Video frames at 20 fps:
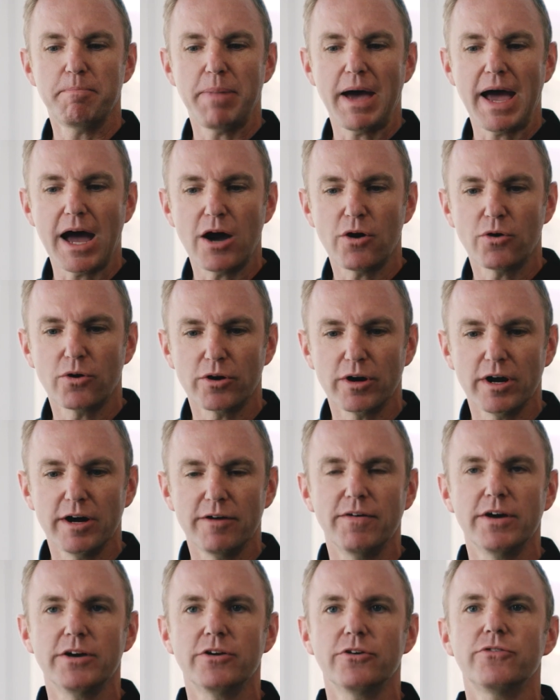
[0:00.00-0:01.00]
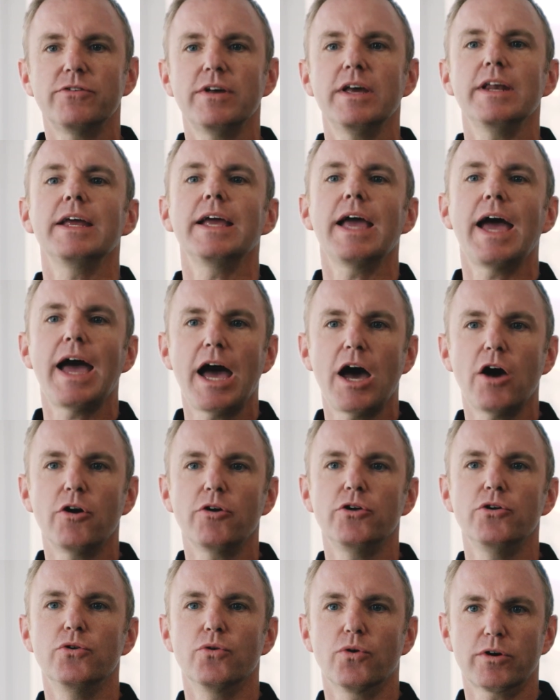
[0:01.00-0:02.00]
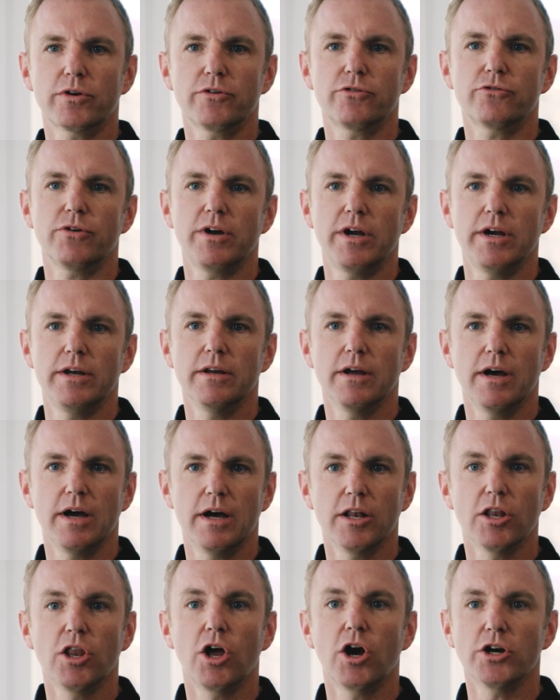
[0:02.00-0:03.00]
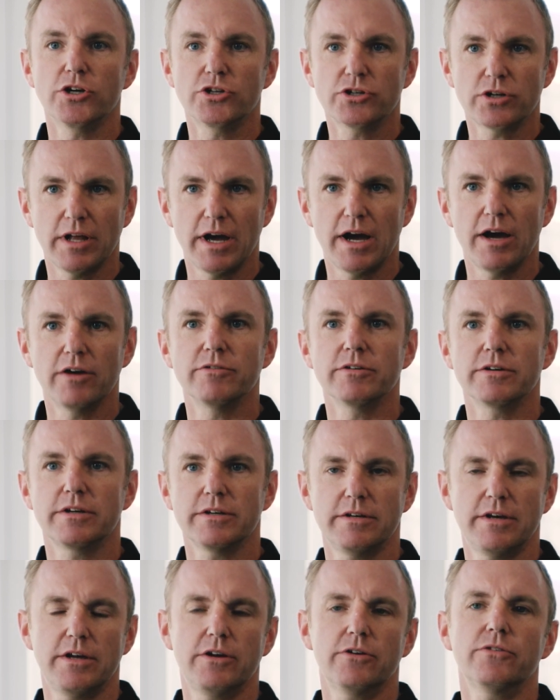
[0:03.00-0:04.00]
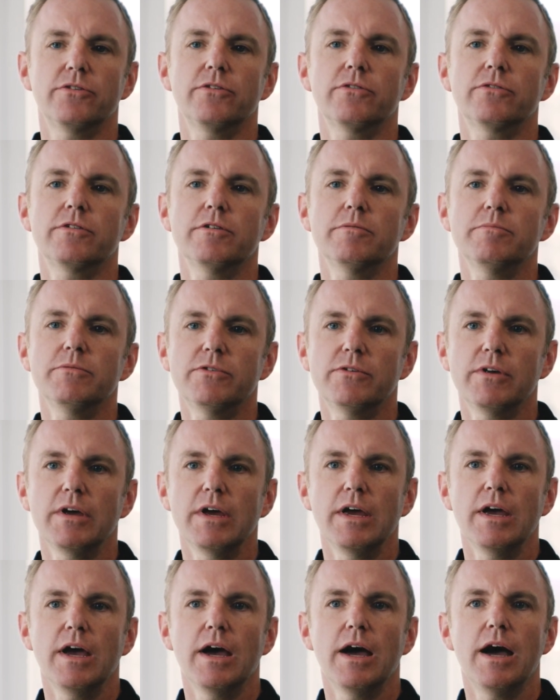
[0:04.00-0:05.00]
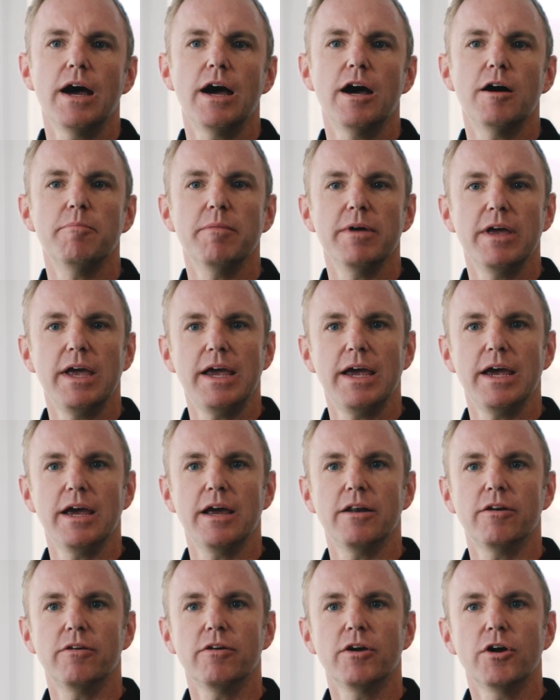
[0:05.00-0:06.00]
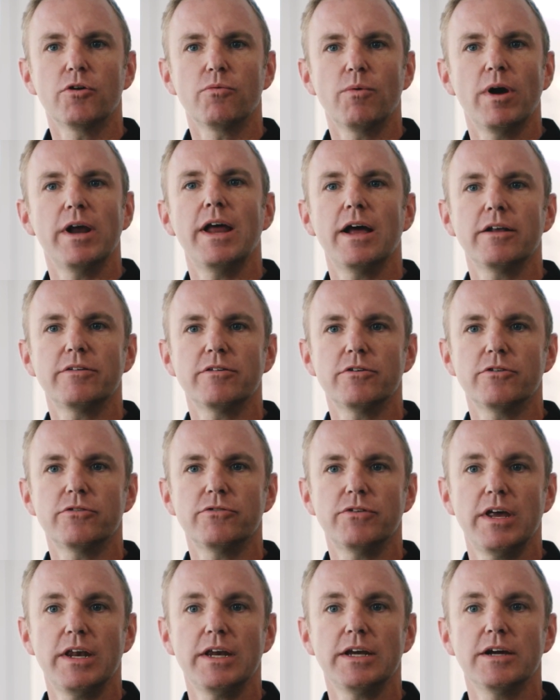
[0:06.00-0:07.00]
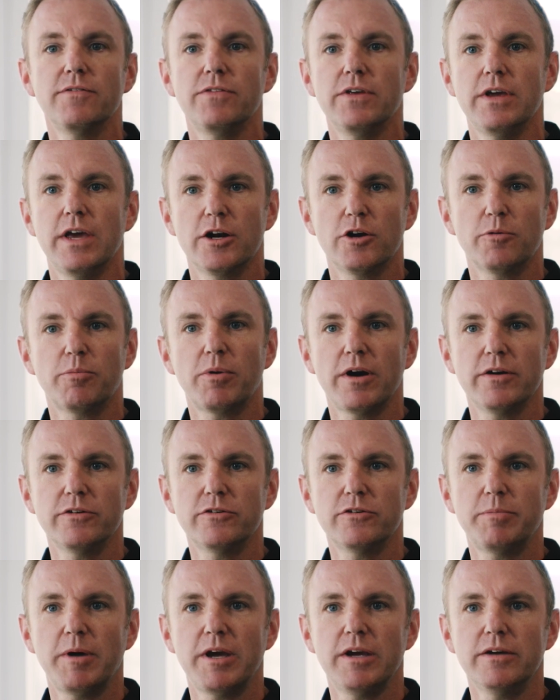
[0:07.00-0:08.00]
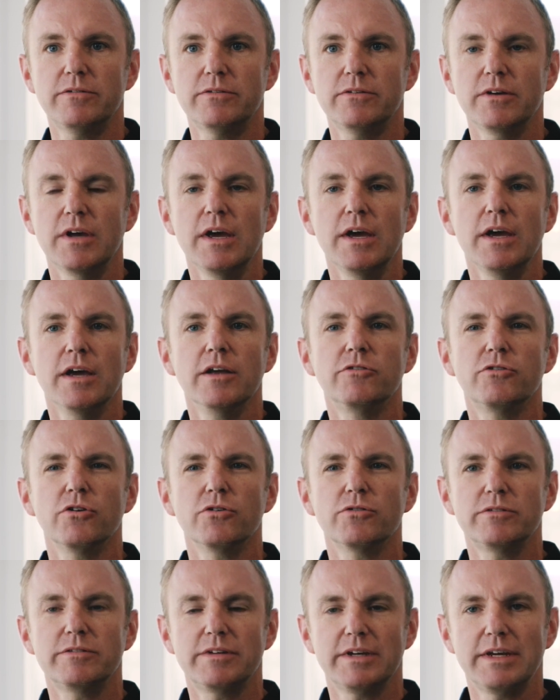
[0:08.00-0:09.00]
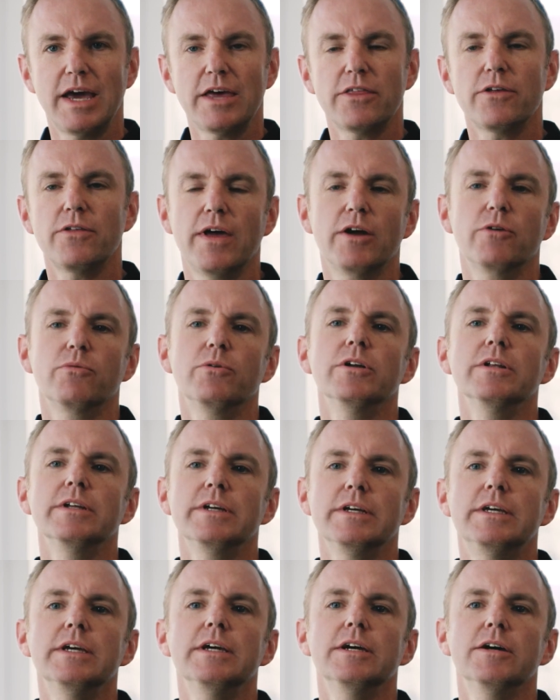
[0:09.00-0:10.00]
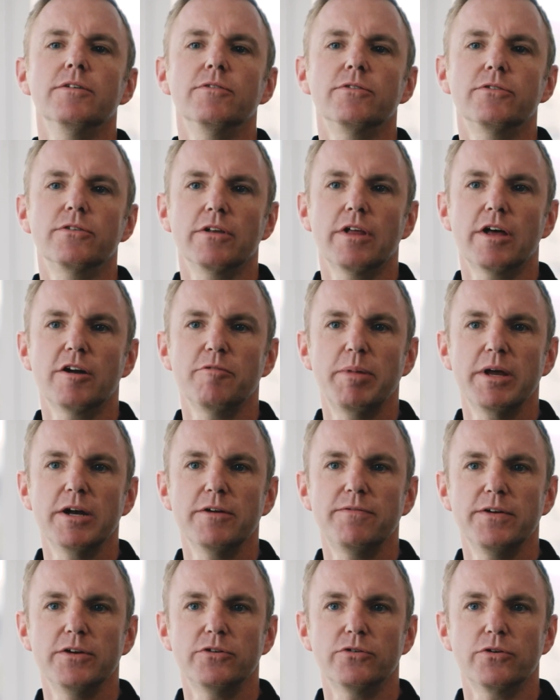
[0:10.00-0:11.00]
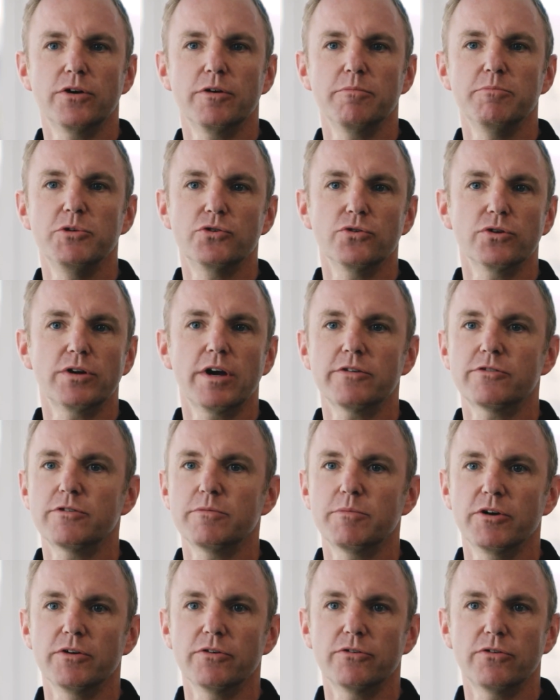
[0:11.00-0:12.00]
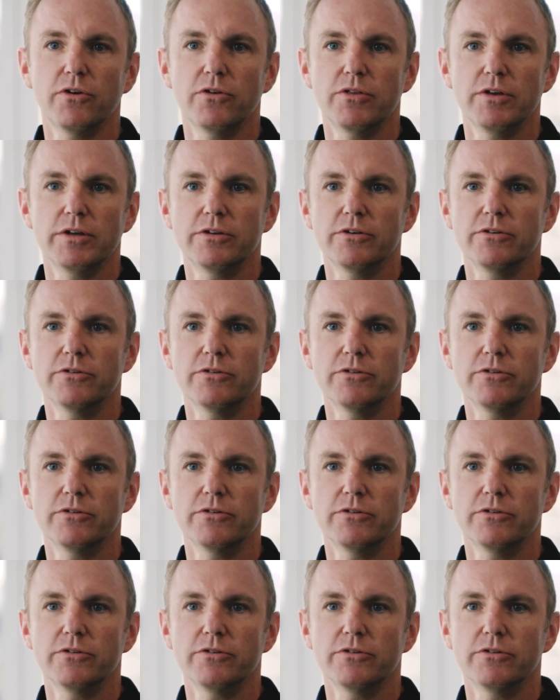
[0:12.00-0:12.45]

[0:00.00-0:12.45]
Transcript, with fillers: power of understanding how do you orchestrate large clouds and container systems, and Red Hat's understanding of the enterprise space. And so together that really gives a lot of benefit to our mutual customers, so that